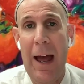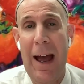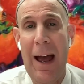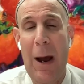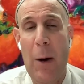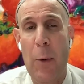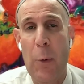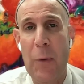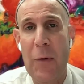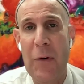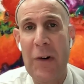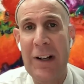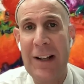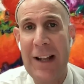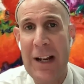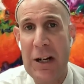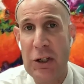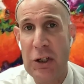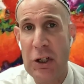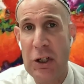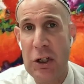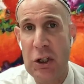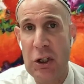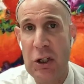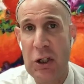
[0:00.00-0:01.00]
our
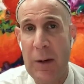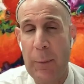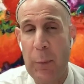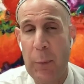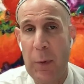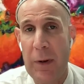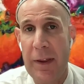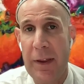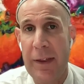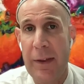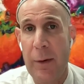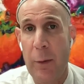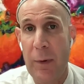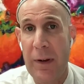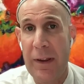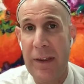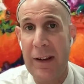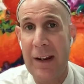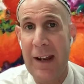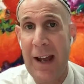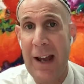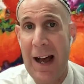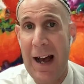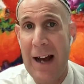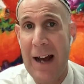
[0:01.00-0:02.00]
relationship
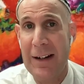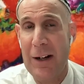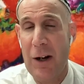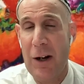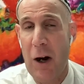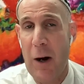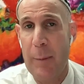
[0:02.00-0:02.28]
with God and